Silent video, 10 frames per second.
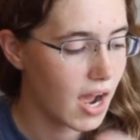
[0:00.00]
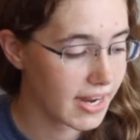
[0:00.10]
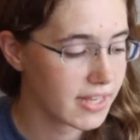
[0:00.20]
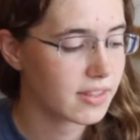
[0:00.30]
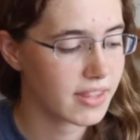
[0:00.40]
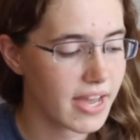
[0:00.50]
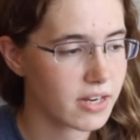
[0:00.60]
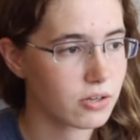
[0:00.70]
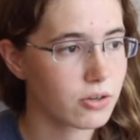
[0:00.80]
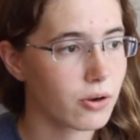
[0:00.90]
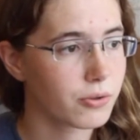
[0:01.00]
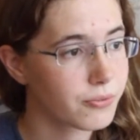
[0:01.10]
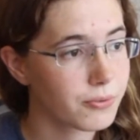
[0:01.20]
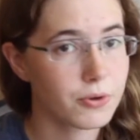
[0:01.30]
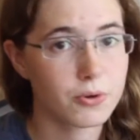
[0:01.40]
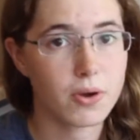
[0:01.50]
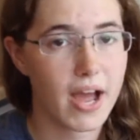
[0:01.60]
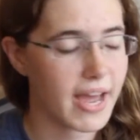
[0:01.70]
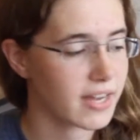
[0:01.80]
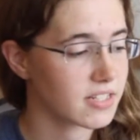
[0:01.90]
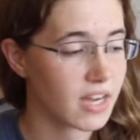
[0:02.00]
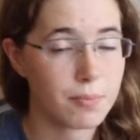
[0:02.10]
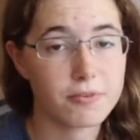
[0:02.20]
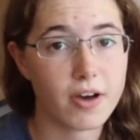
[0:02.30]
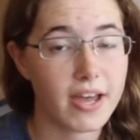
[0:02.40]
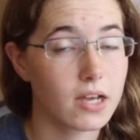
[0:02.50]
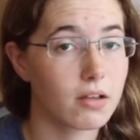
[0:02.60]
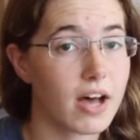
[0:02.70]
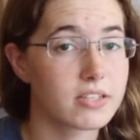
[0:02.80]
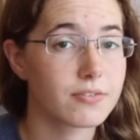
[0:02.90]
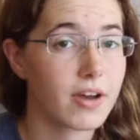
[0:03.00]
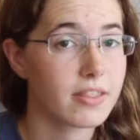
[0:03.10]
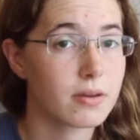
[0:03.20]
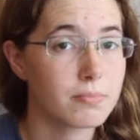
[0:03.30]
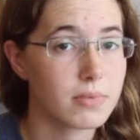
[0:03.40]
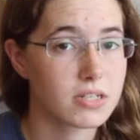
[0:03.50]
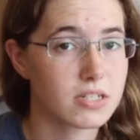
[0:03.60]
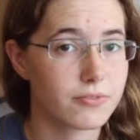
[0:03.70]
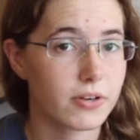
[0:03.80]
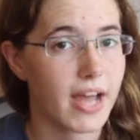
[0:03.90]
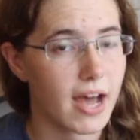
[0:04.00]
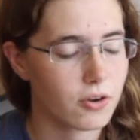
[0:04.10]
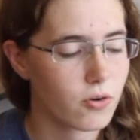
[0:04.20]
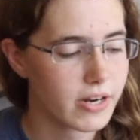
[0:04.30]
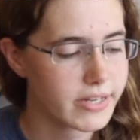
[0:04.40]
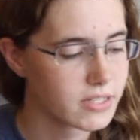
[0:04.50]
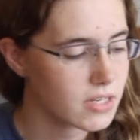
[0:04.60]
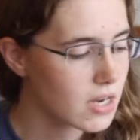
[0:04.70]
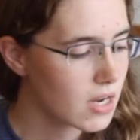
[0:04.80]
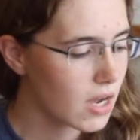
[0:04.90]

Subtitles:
I can then go through and typify and classify them into different categories,